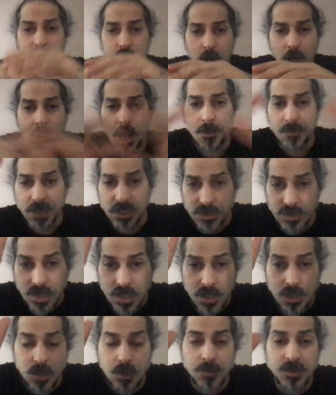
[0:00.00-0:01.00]
crime and
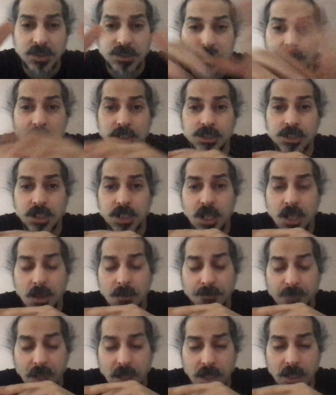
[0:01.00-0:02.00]
dehumanization
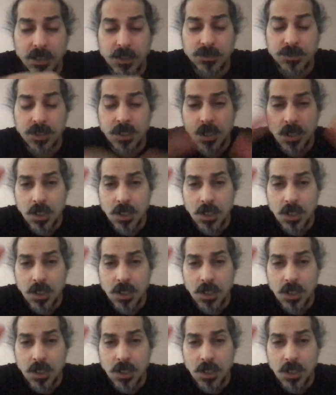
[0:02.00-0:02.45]
campaigns